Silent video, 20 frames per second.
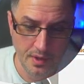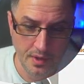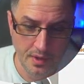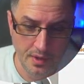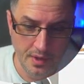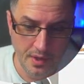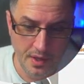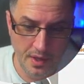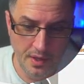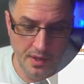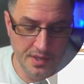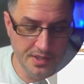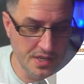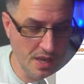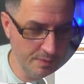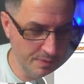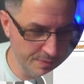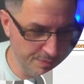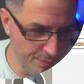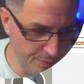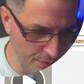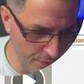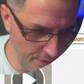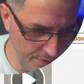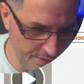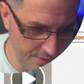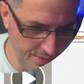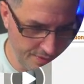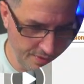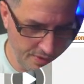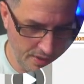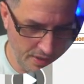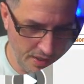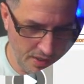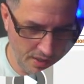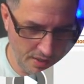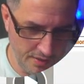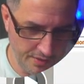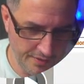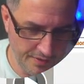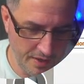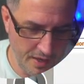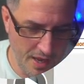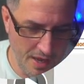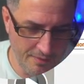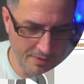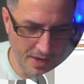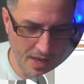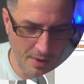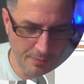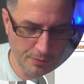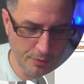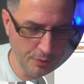And his name is Bron, and they have an app called